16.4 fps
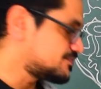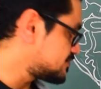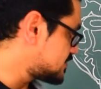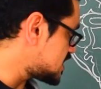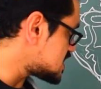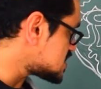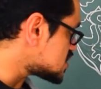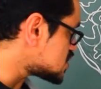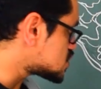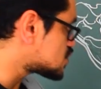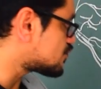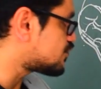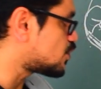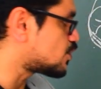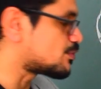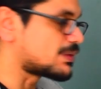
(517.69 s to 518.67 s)
This is the
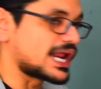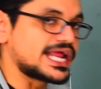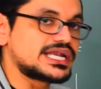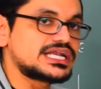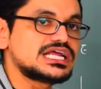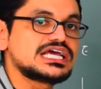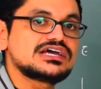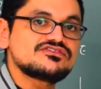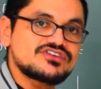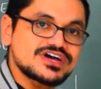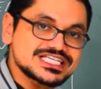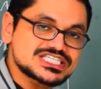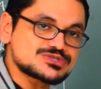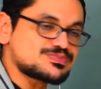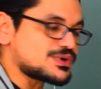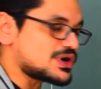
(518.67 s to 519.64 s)
forebrain,
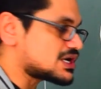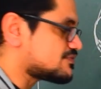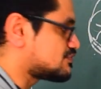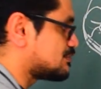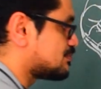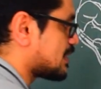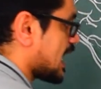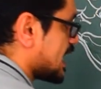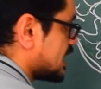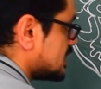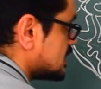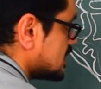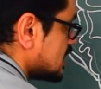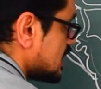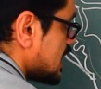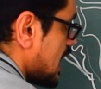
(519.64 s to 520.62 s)
first part of the
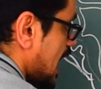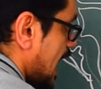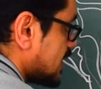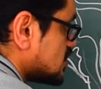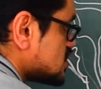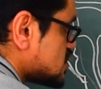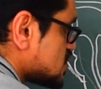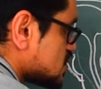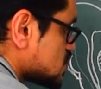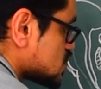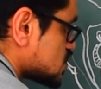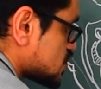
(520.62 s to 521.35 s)
brain, and this is the